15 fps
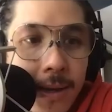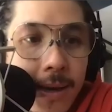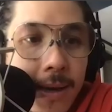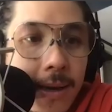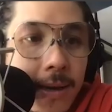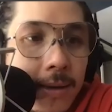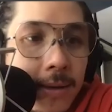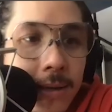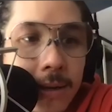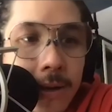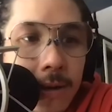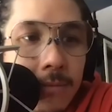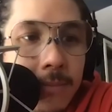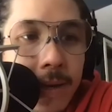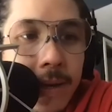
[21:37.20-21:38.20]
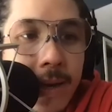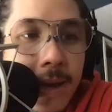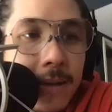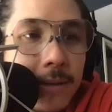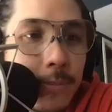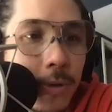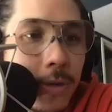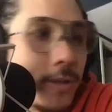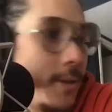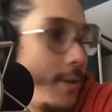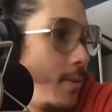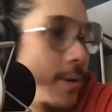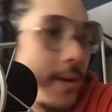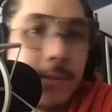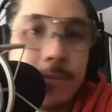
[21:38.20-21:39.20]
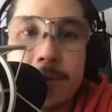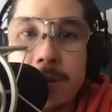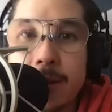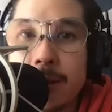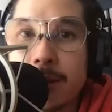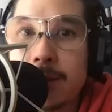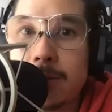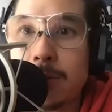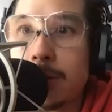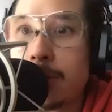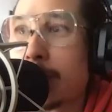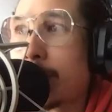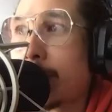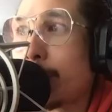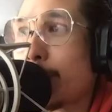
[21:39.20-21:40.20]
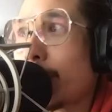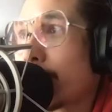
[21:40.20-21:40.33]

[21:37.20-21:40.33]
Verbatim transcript: yeah, you know, my gas bill just went up to like 250